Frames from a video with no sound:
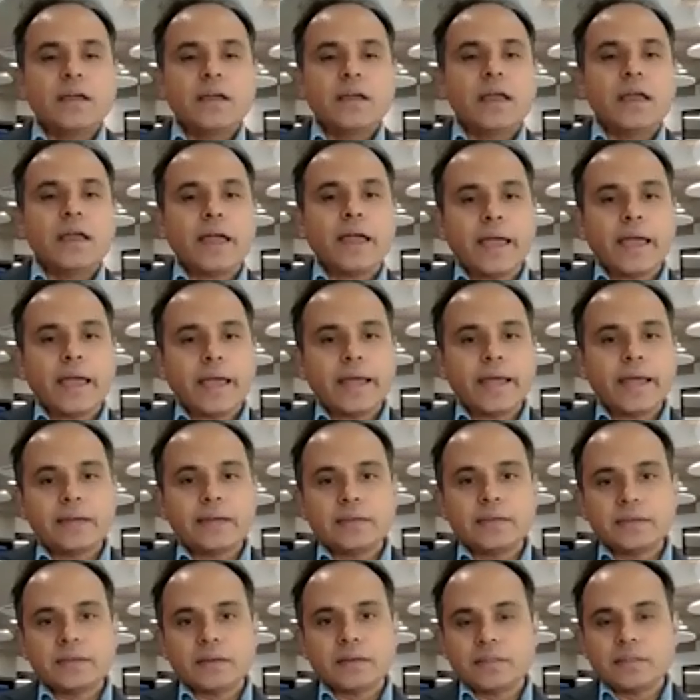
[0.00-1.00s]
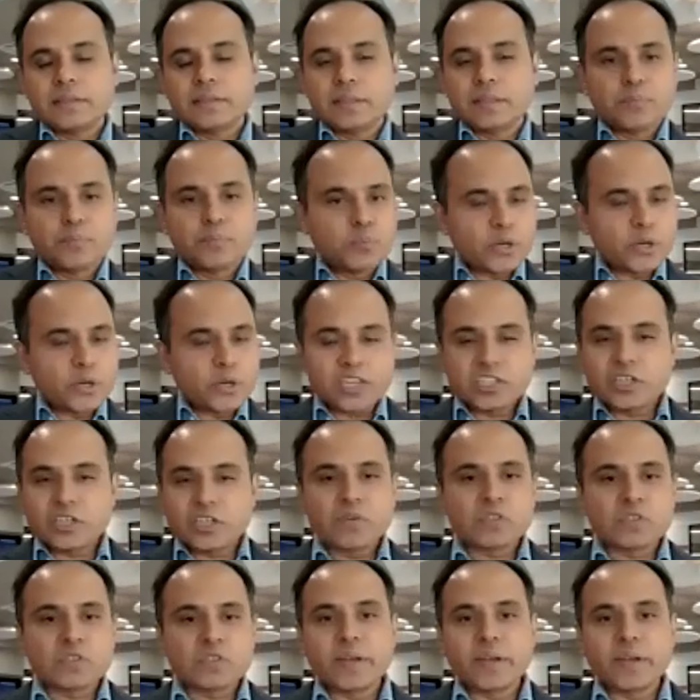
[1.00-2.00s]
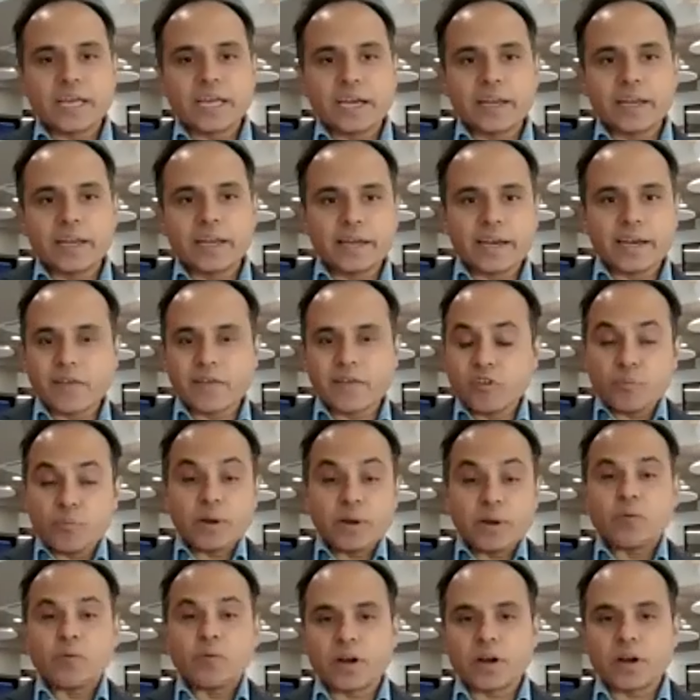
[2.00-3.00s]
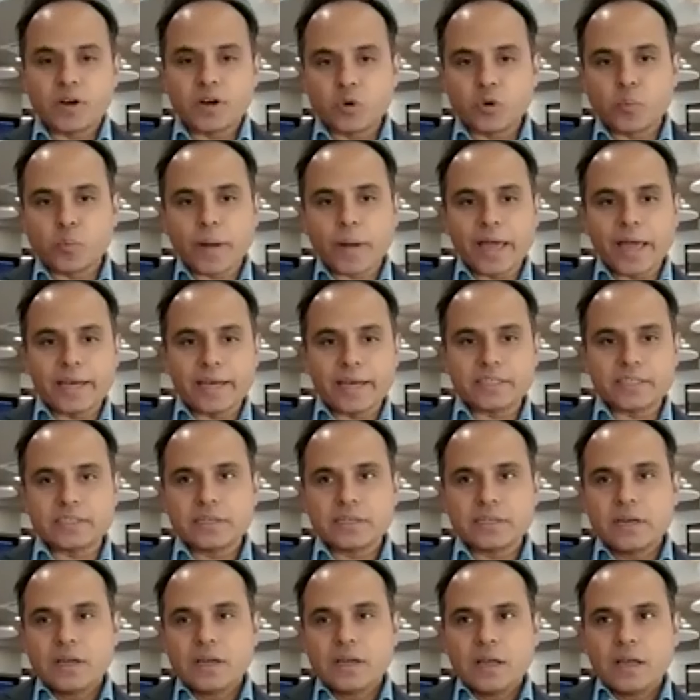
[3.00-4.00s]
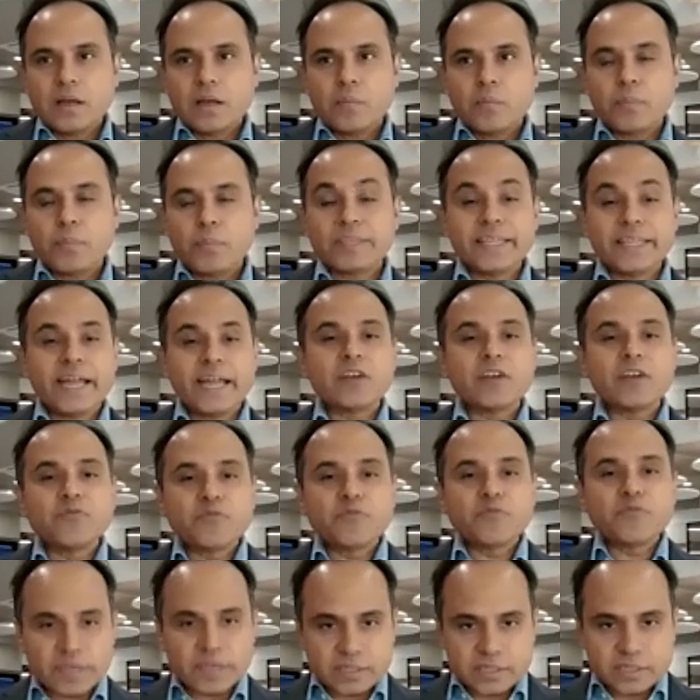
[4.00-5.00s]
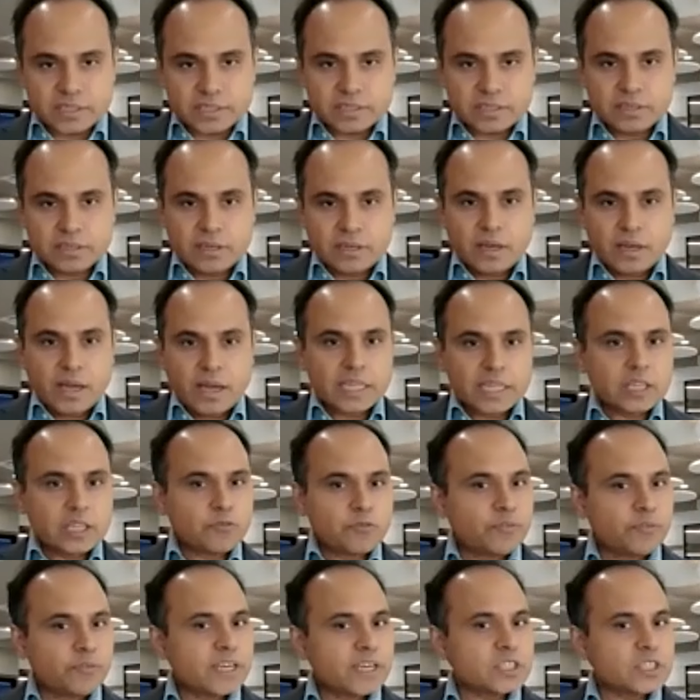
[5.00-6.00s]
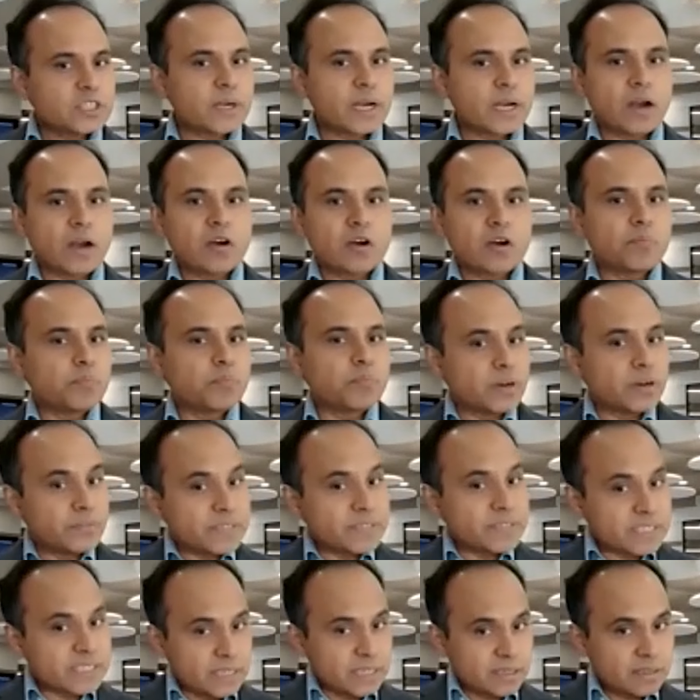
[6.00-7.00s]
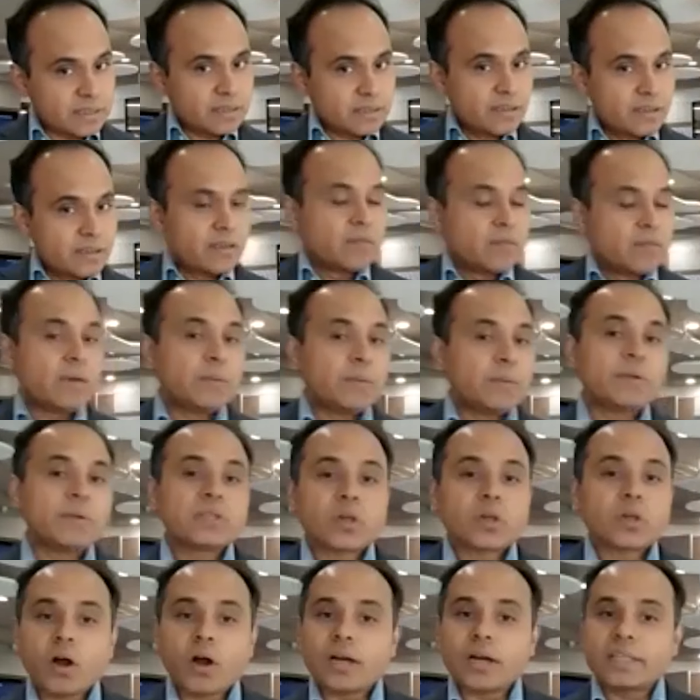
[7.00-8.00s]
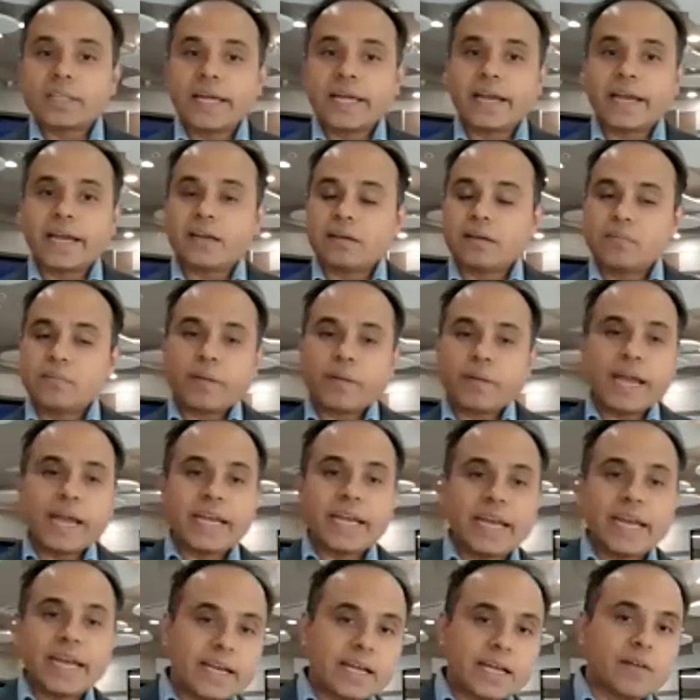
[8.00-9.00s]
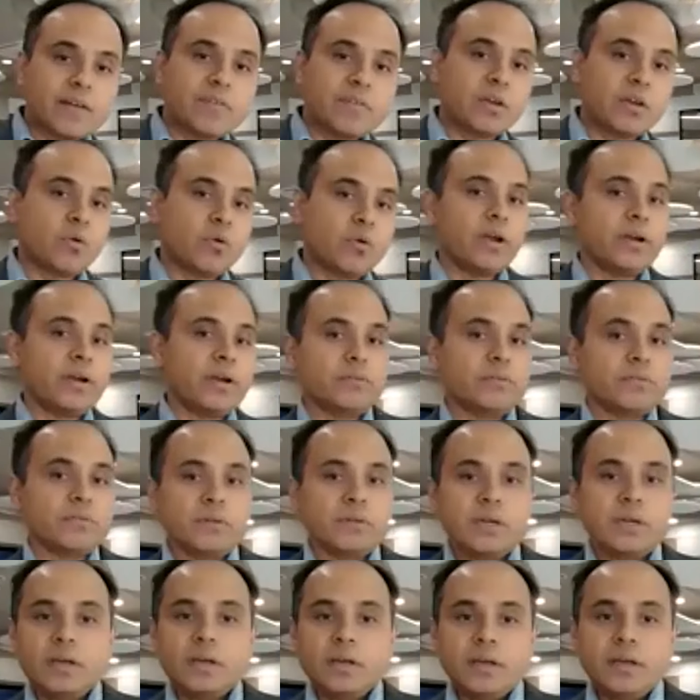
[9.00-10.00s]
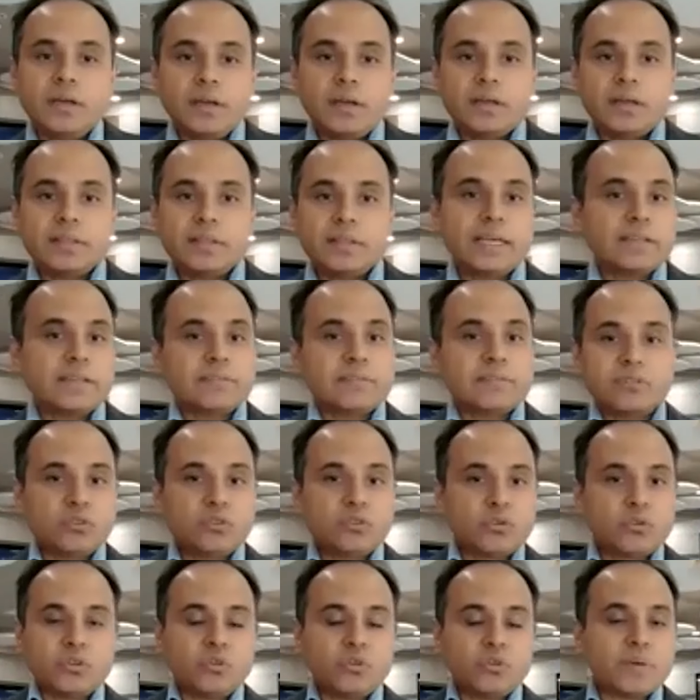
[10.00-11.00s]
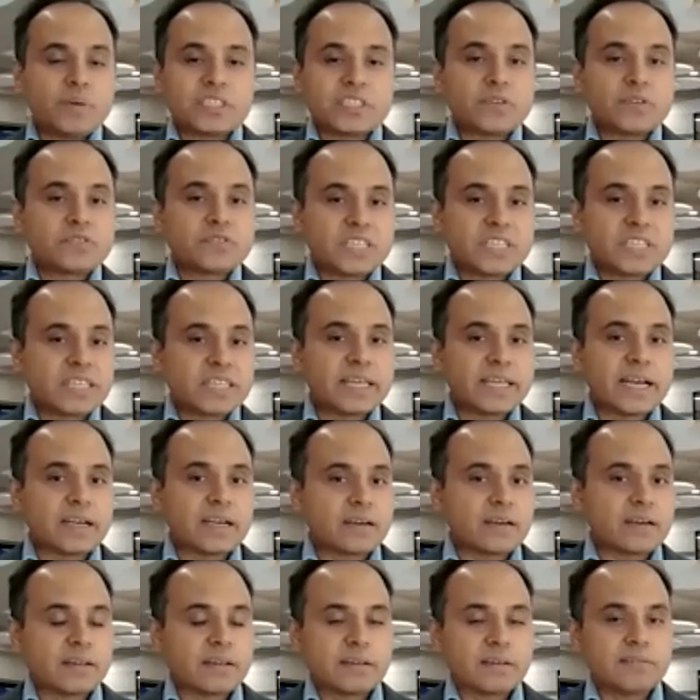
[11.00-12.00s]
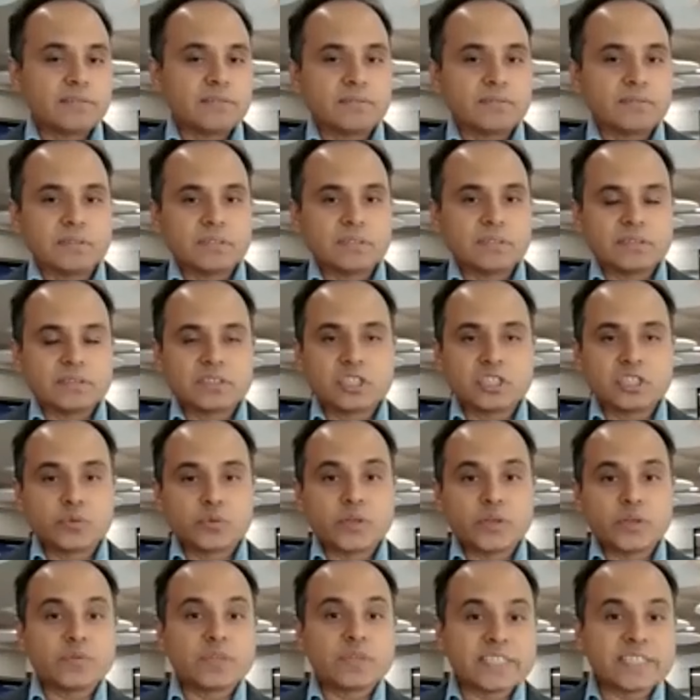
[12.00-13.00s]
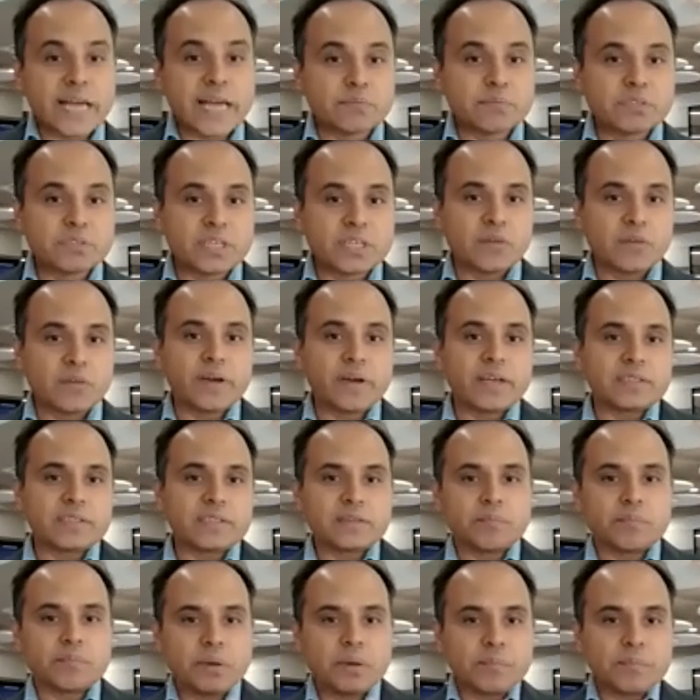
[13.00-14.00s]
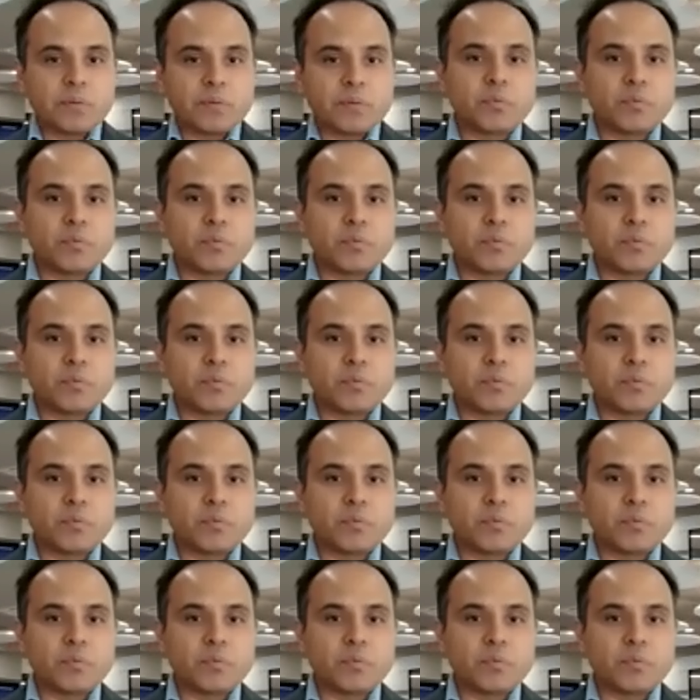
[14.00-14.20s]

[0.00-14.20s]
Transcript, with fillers: and the potential was very clear. Everybody wanted to do pilots, but they had fears. The fears were around privacy. People thought that my data will go into they, you know, you must have seen that situation with Samsung where some people put